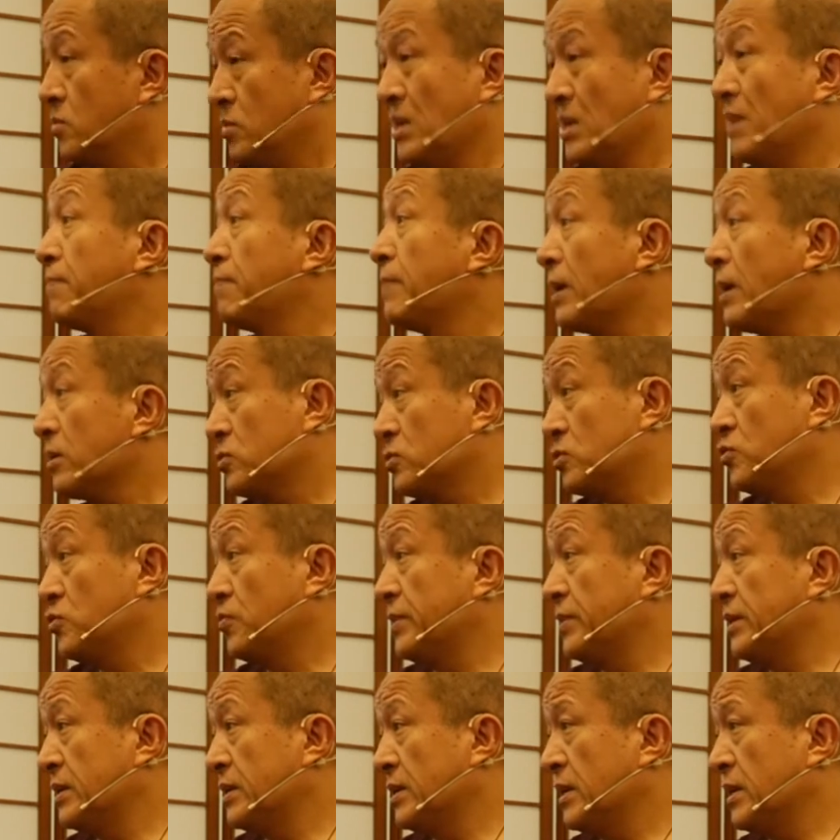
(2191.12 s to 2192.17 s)
About to
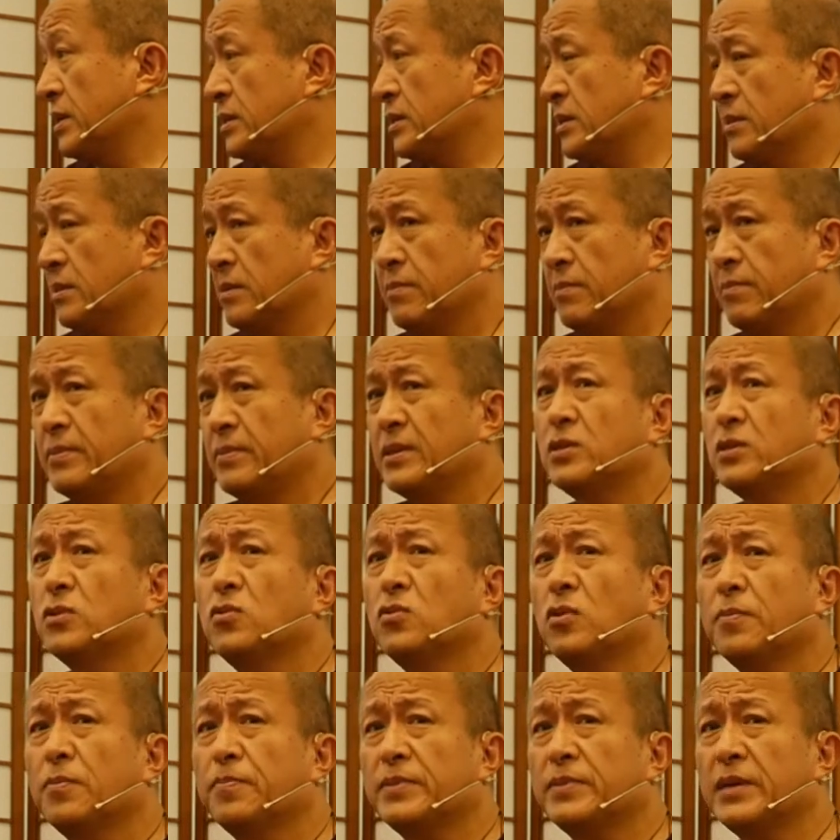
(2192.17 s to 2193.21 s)
be enlightened. But
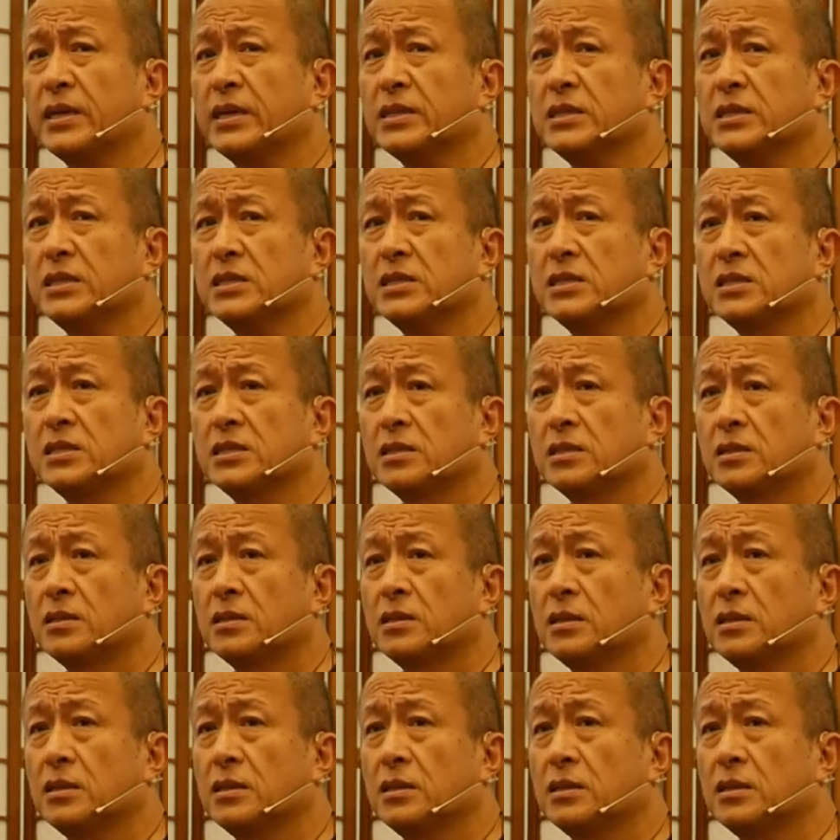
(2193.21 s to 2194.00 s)
your practice